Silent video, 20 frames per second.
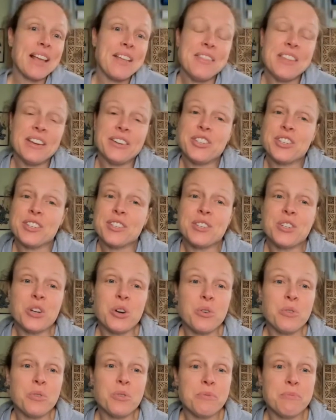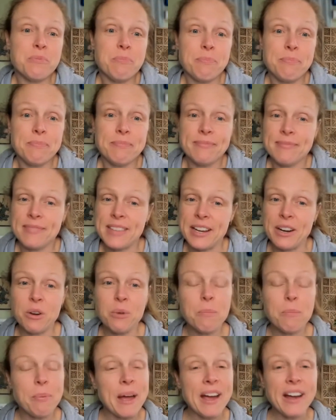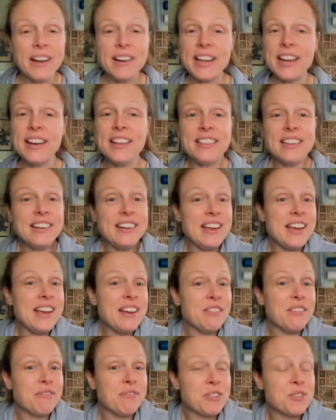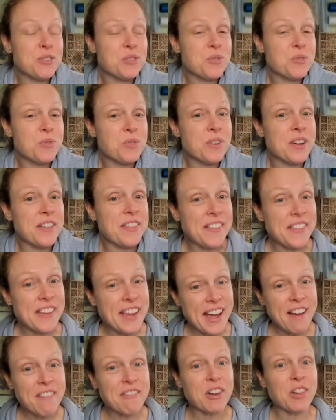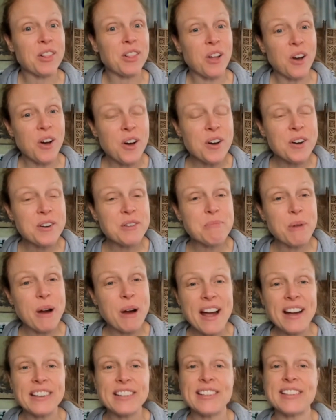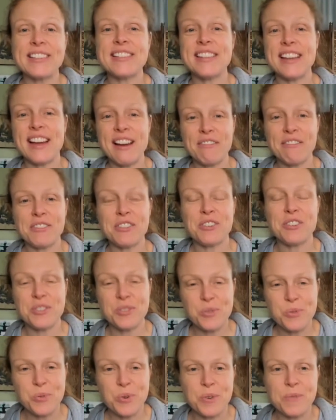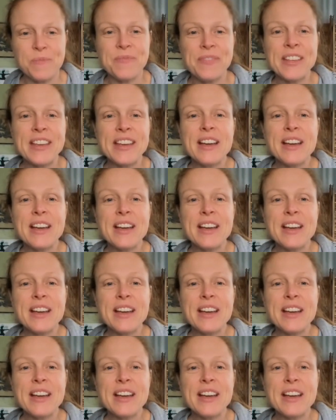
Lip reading: that just don't pack anything to eat for school, and then they have a long practice after school.